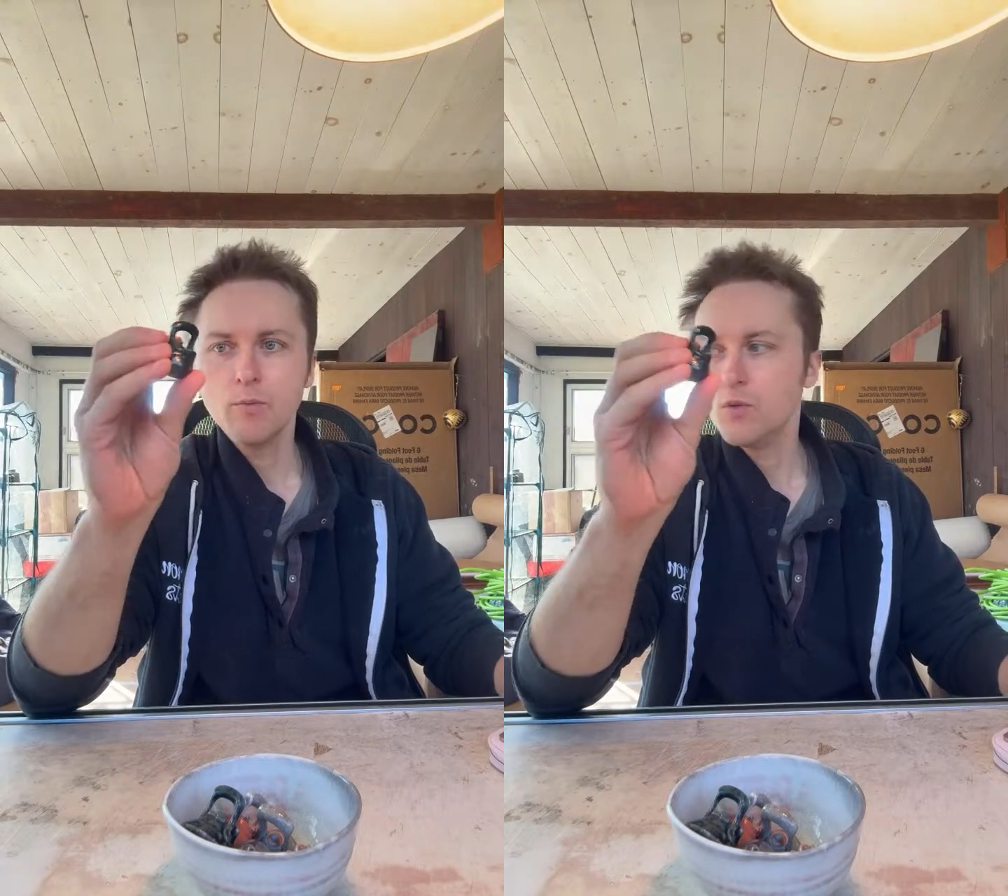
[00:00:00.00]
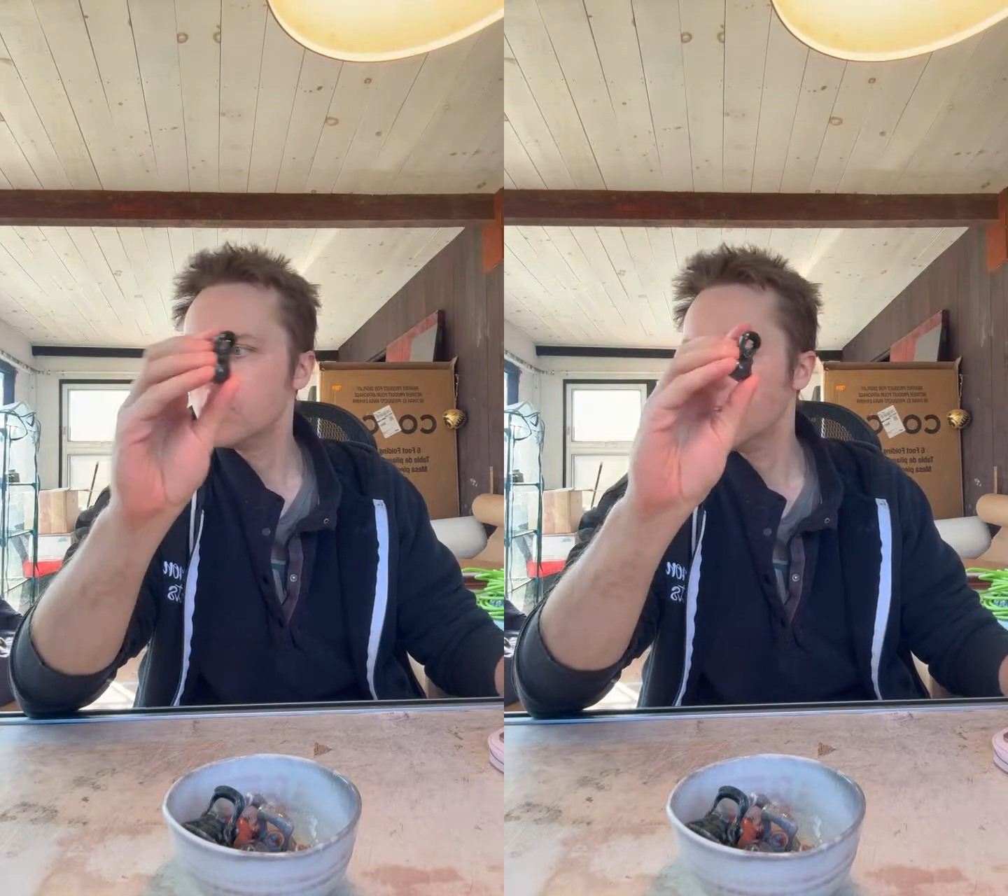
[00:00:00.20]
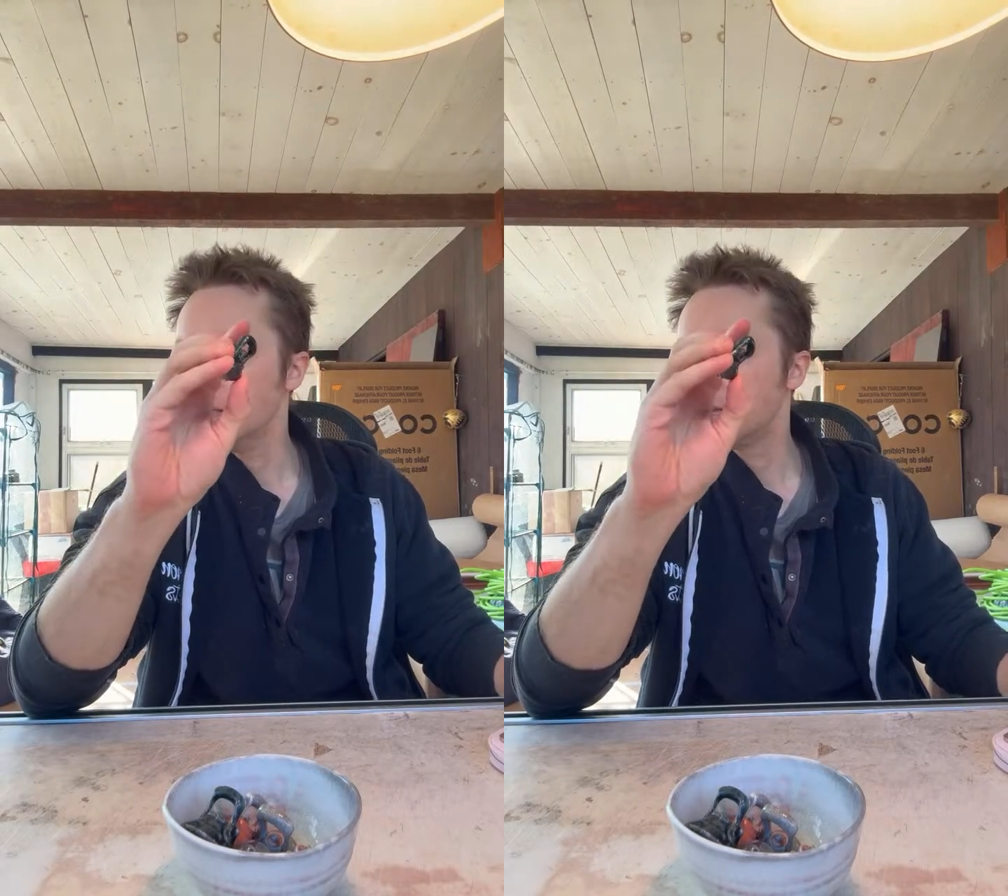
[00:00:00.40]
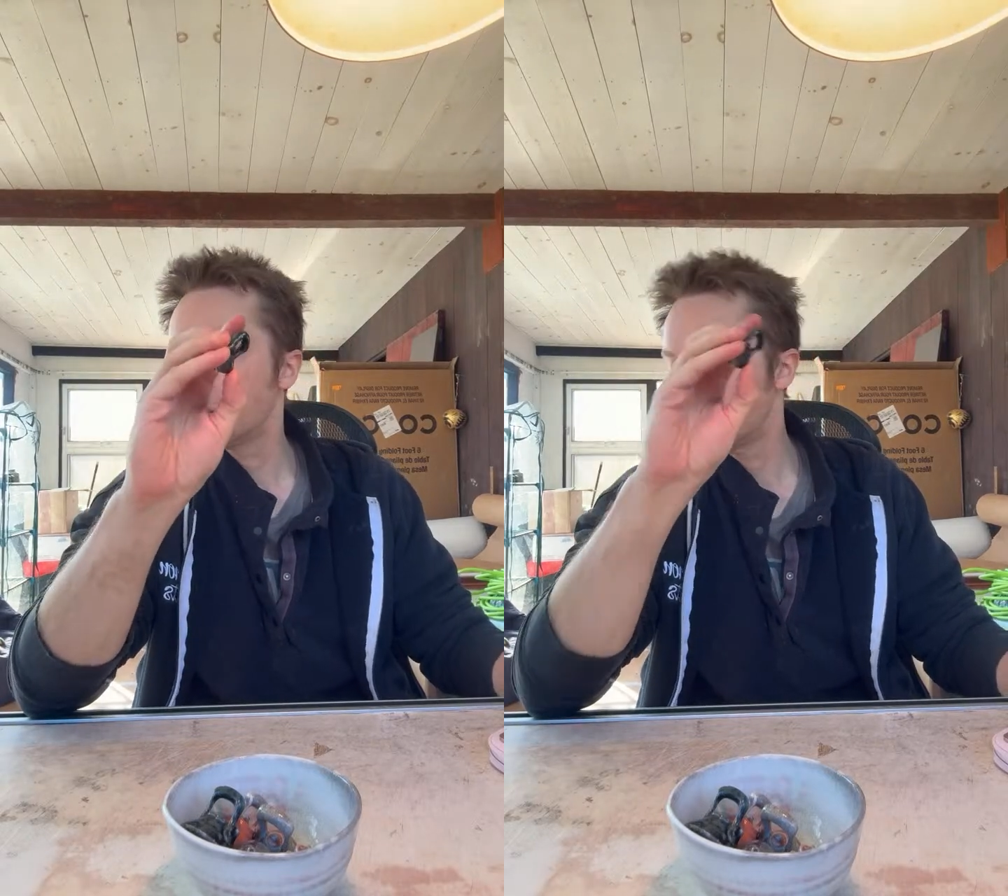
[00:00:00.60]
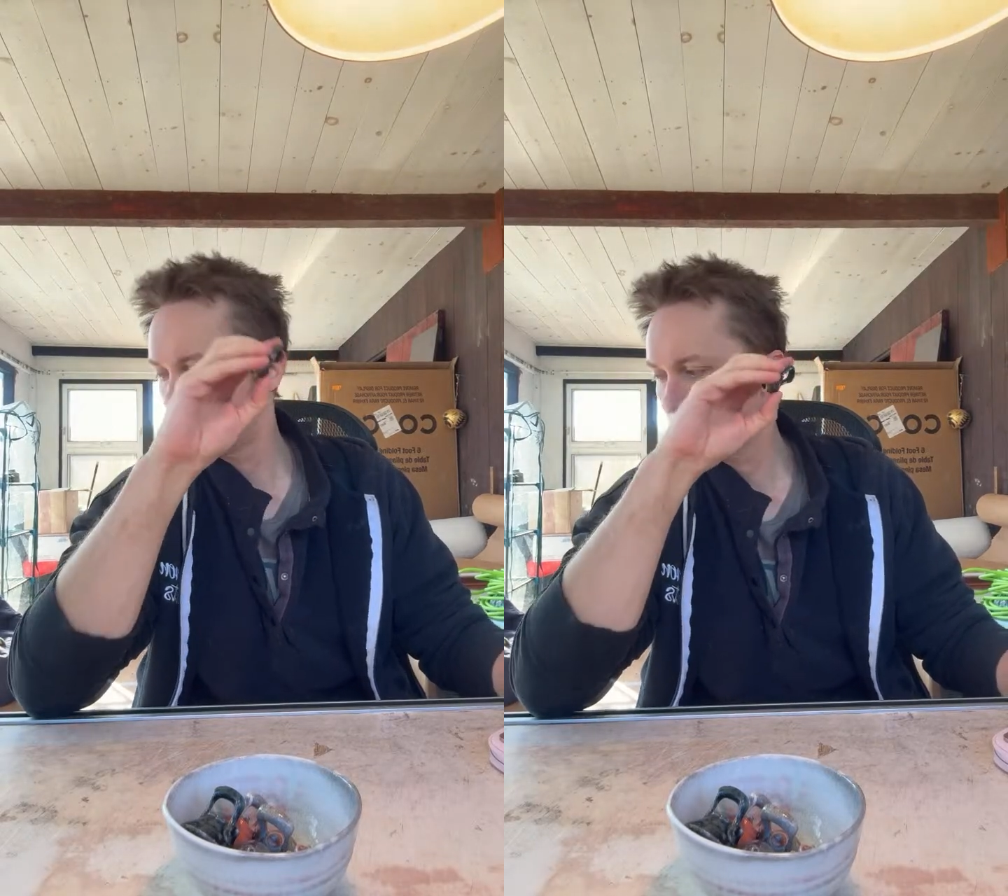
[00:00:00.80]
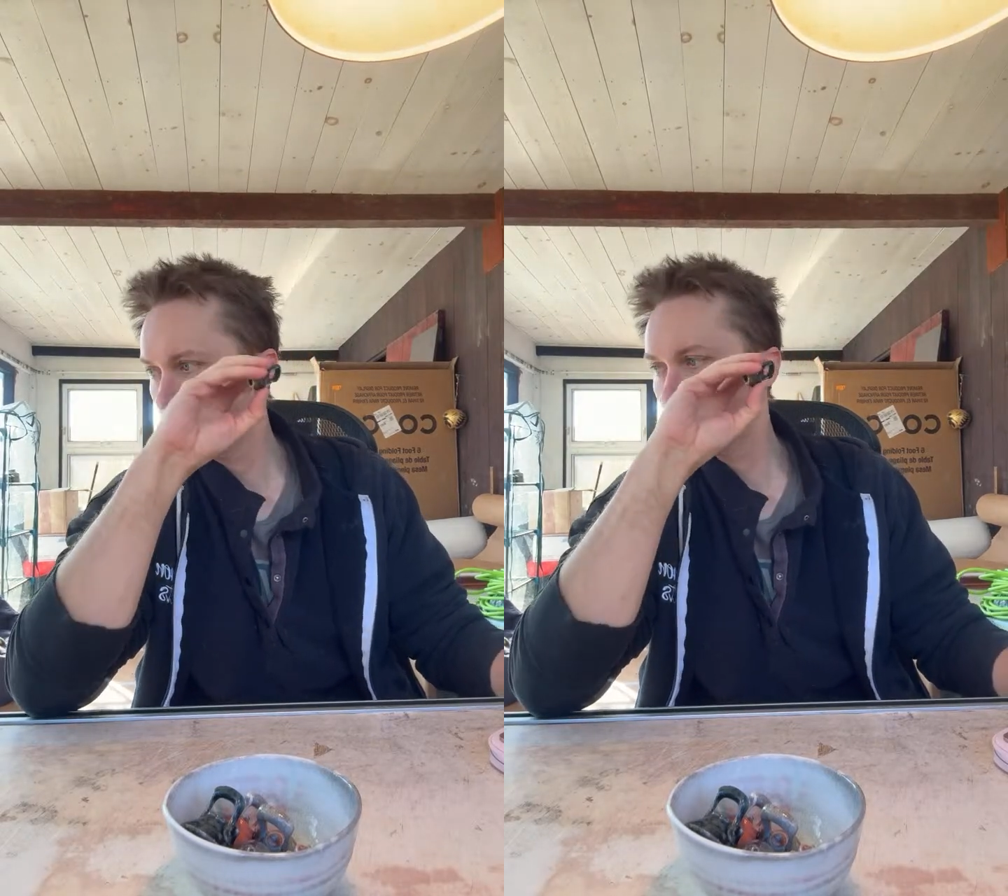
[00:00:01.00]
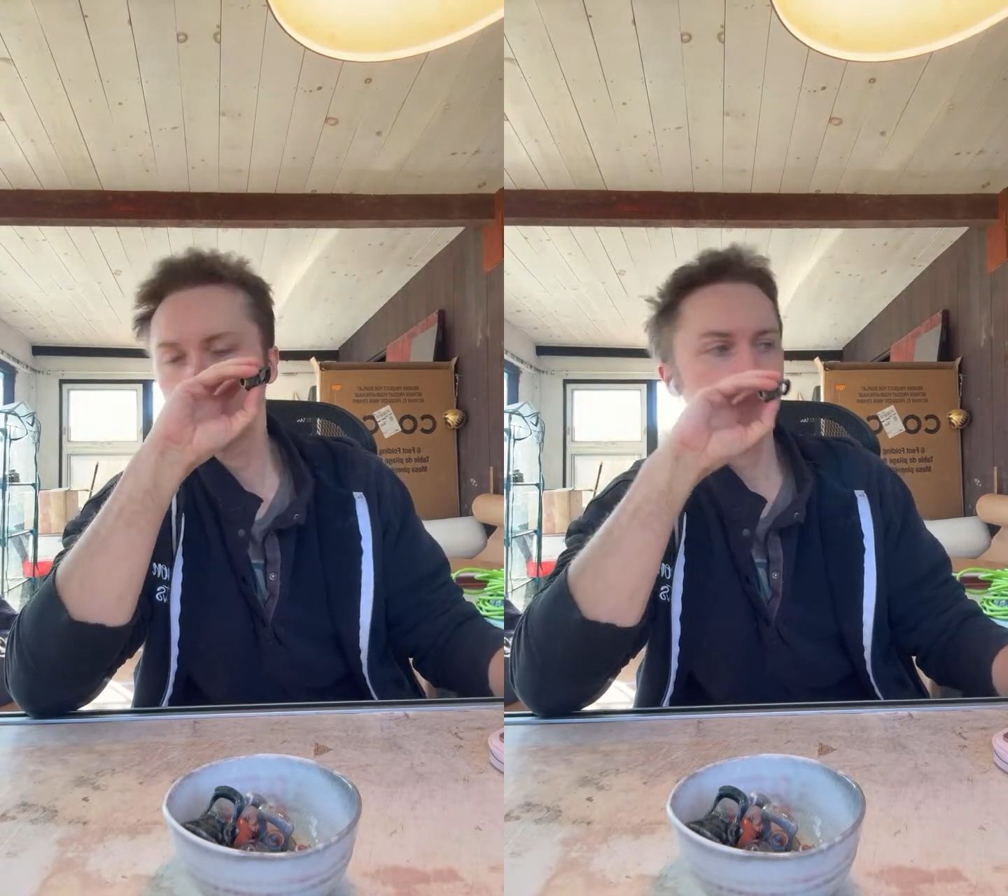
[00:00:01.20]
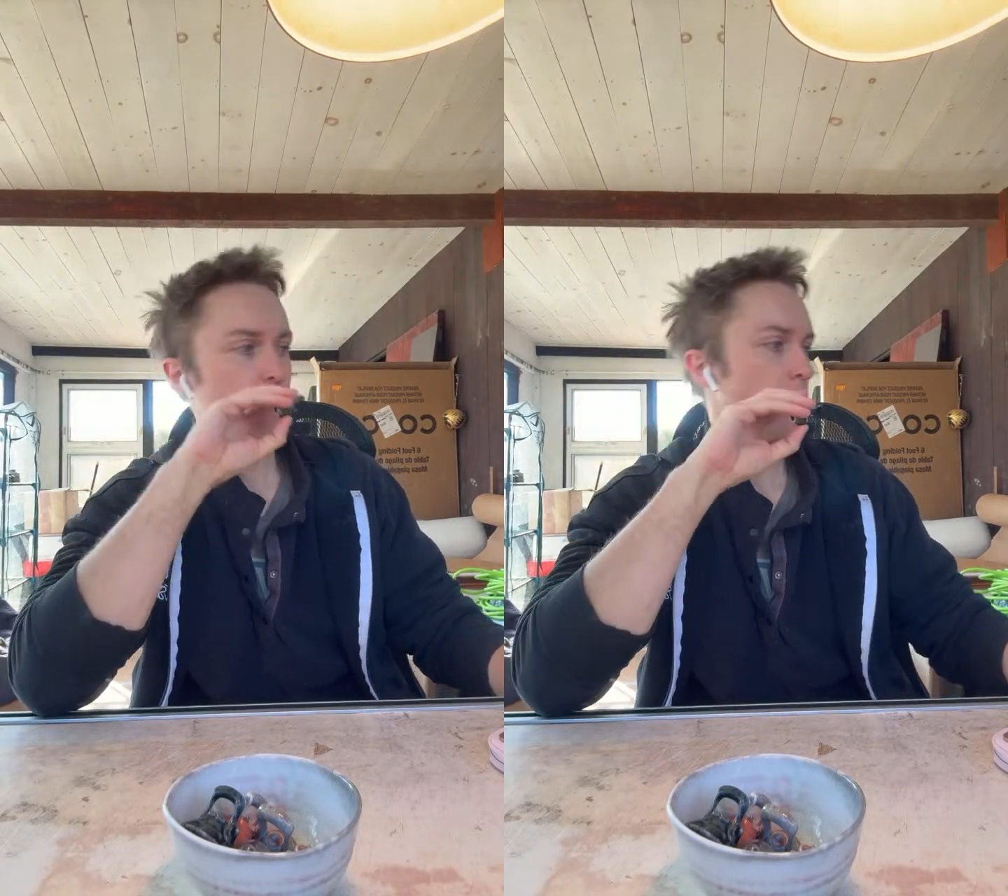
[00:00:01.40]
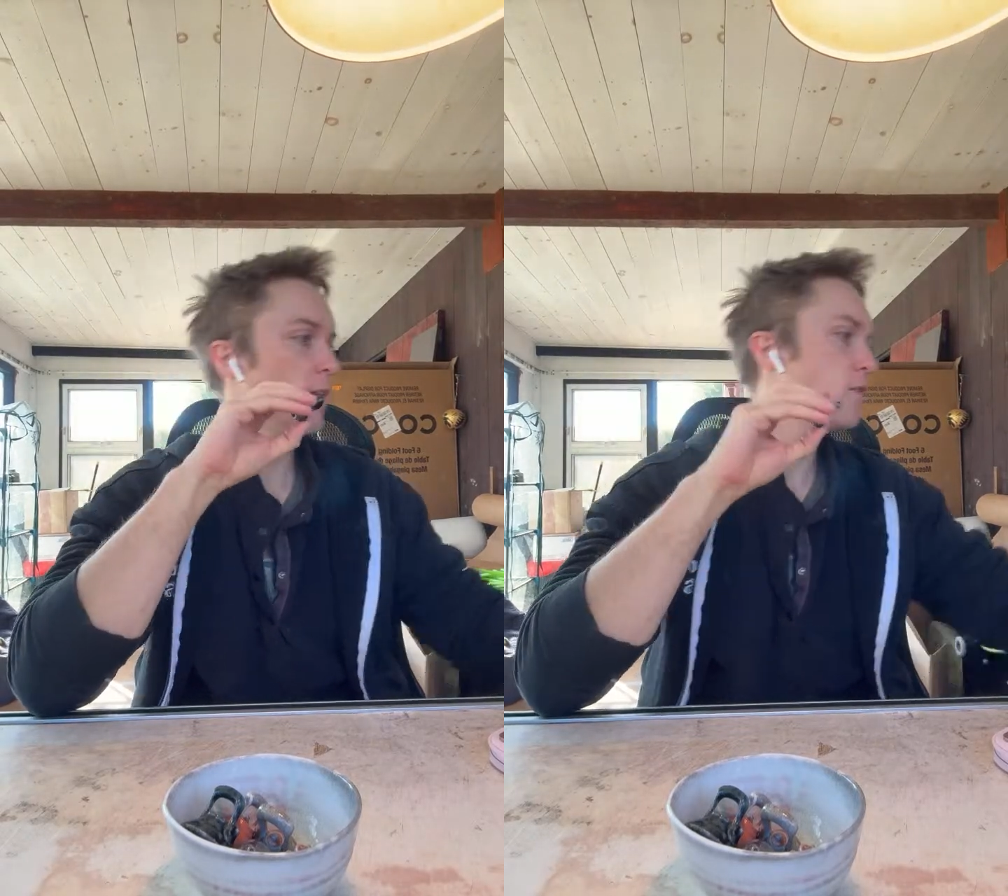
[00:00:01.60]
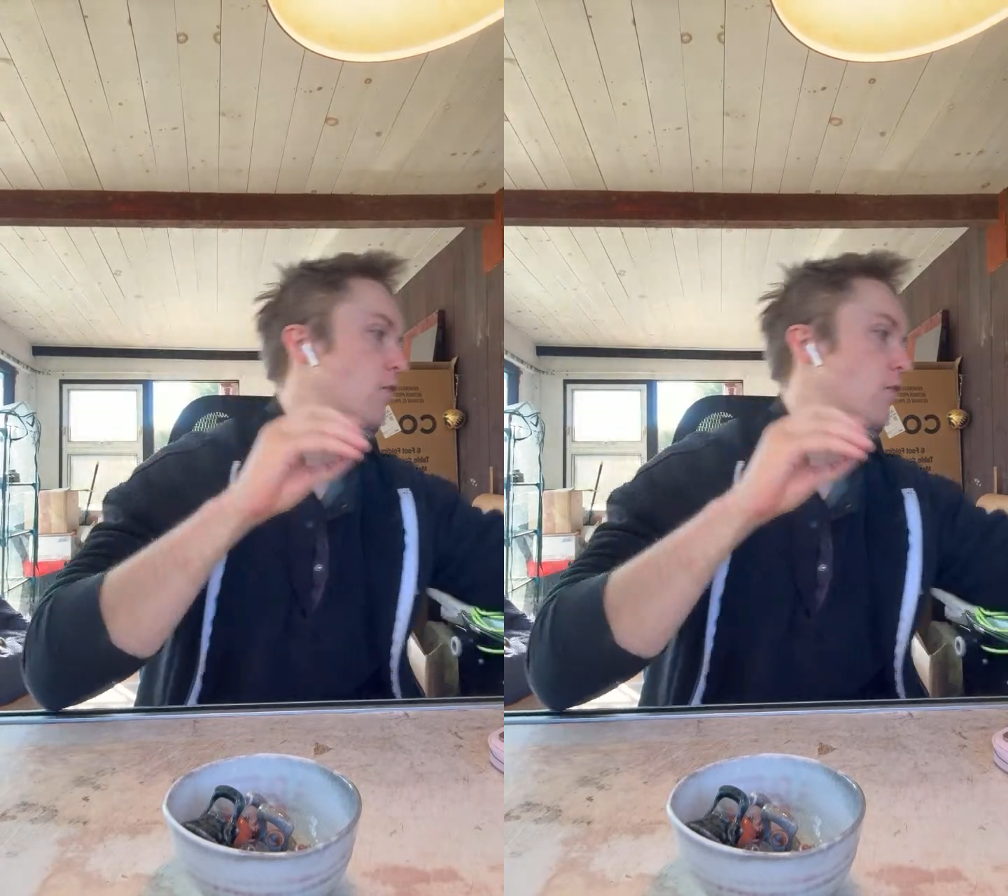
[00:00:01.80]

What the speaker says: moonlights. So